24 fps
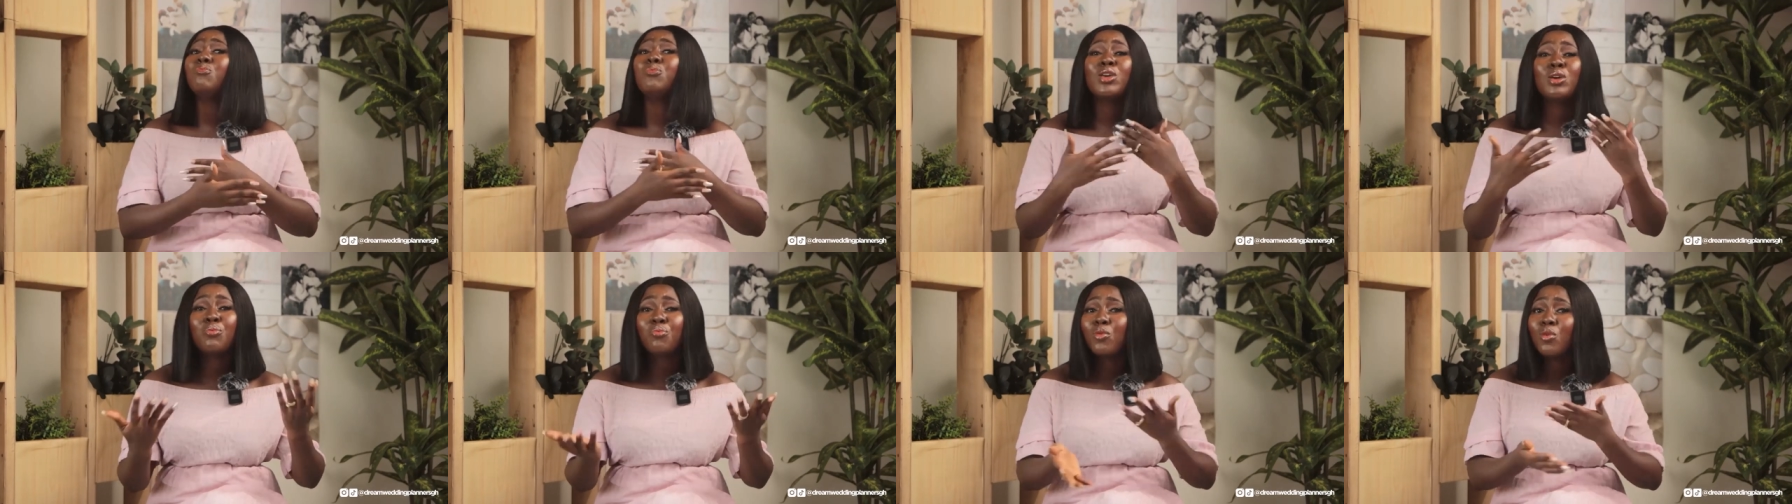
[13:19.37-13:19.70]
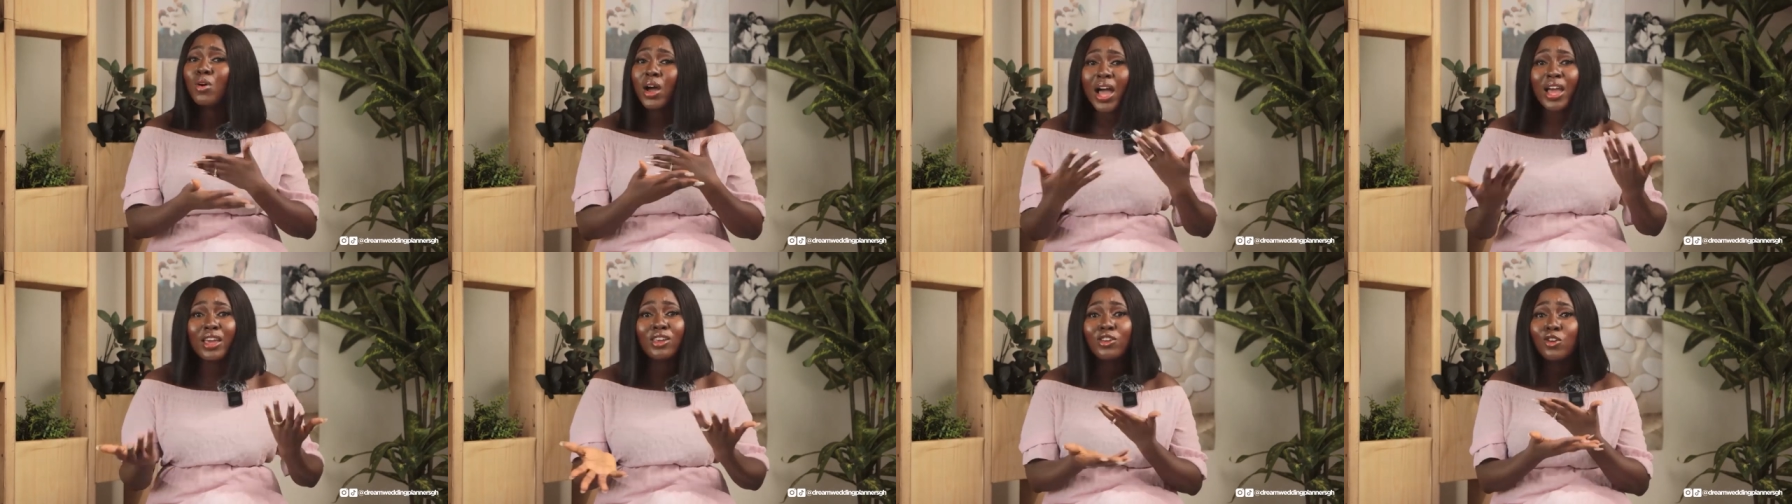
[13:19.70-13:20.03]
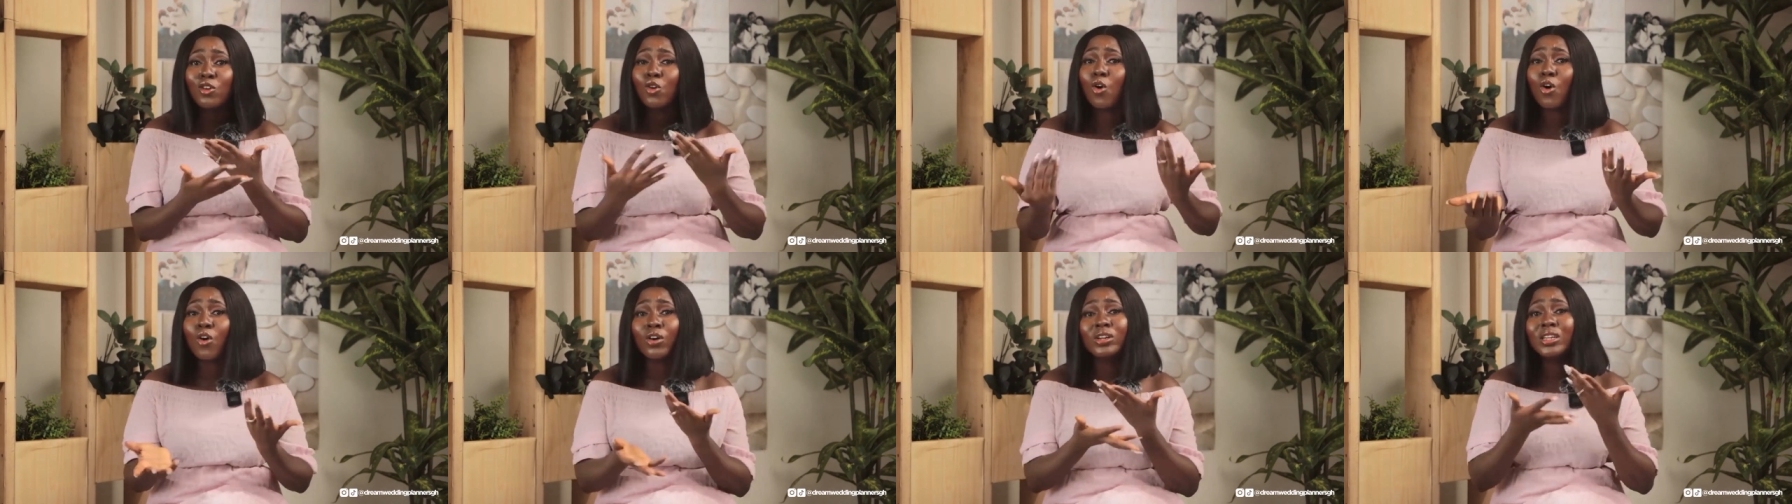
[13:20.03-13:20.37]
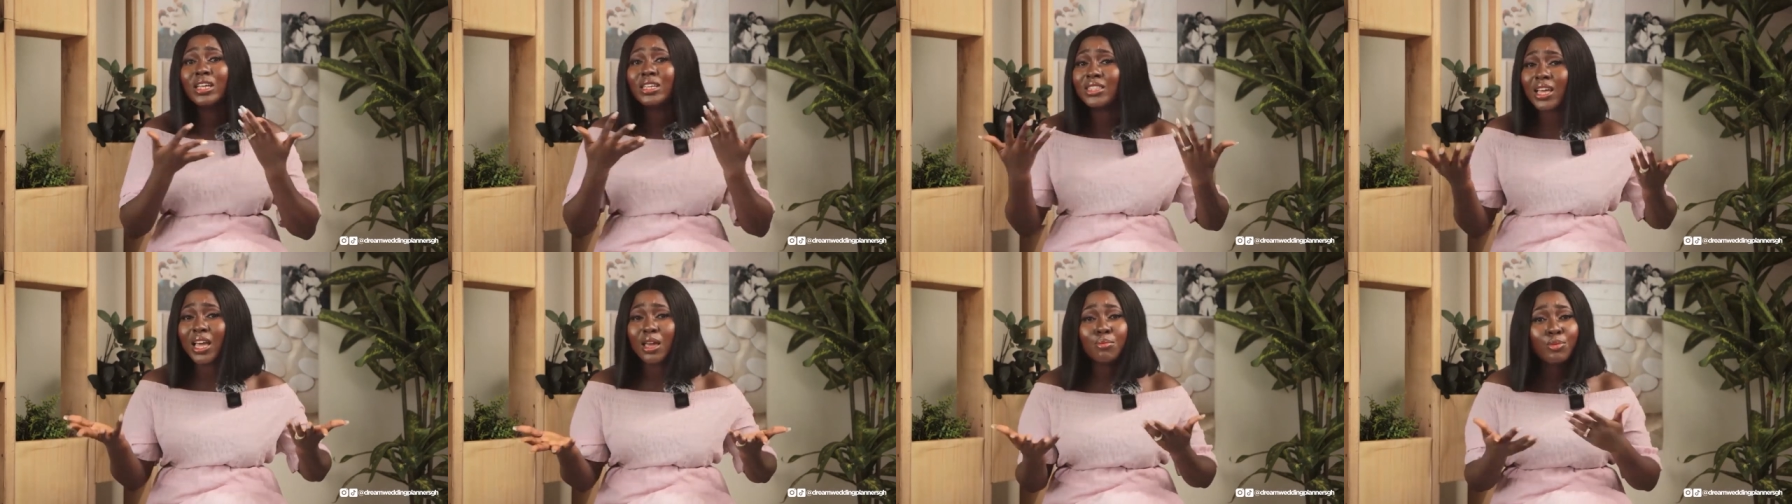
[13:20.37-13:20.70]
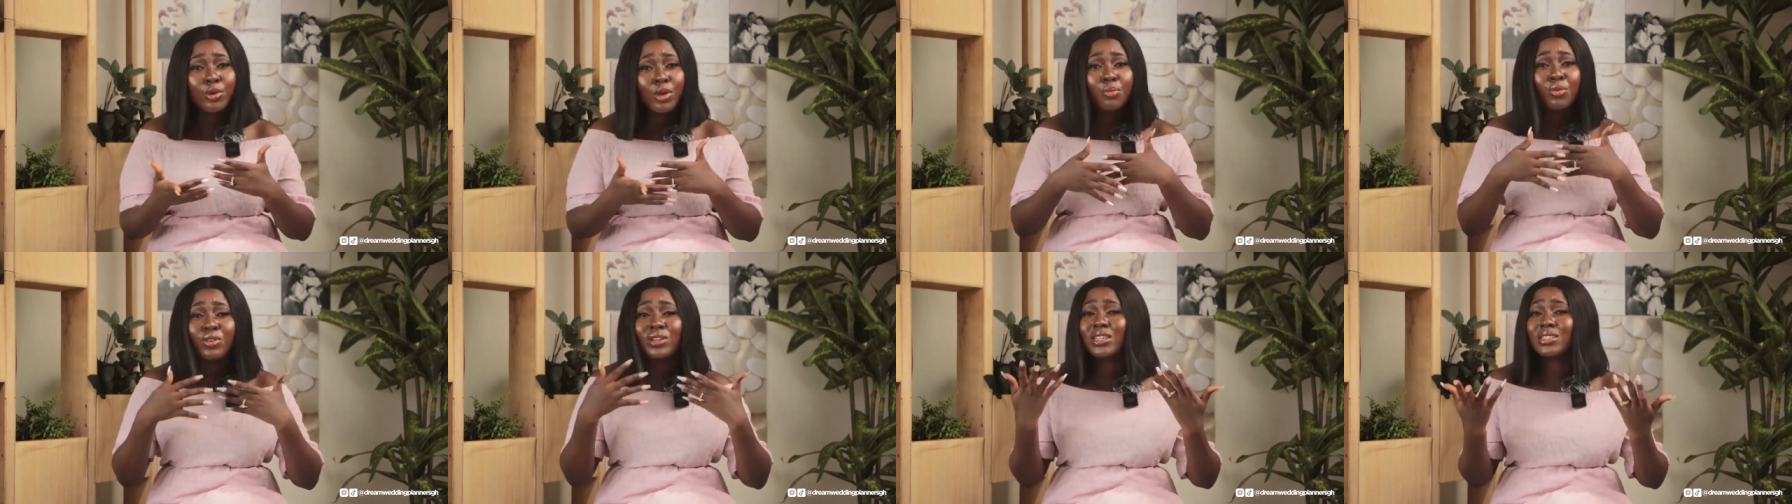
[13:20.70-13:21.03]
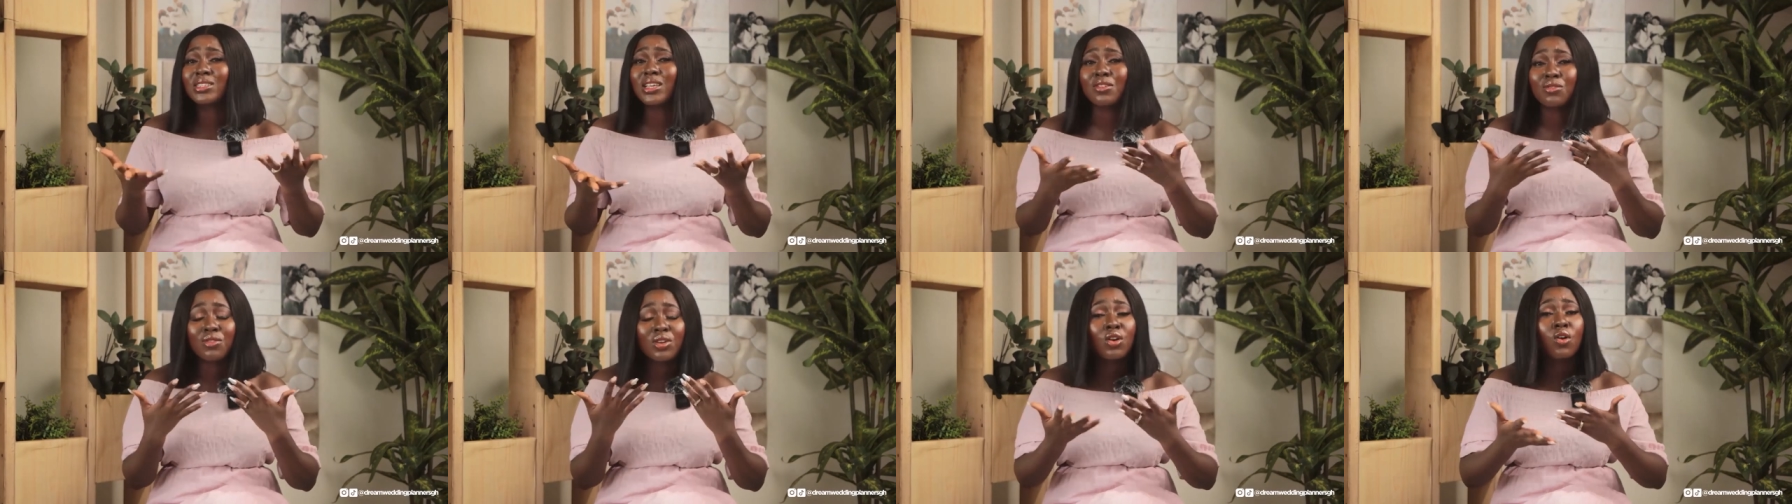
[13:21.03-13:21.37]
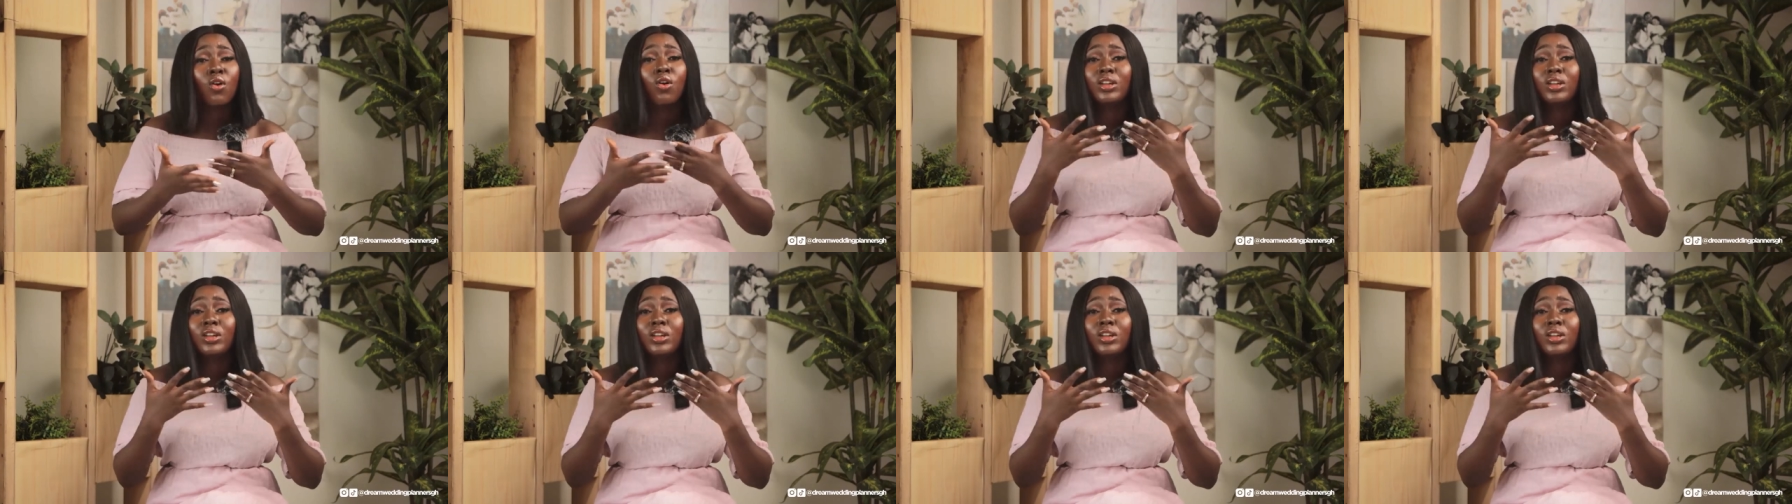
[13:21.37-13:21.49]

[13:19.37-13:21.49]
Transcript: People argue all the time, people disagree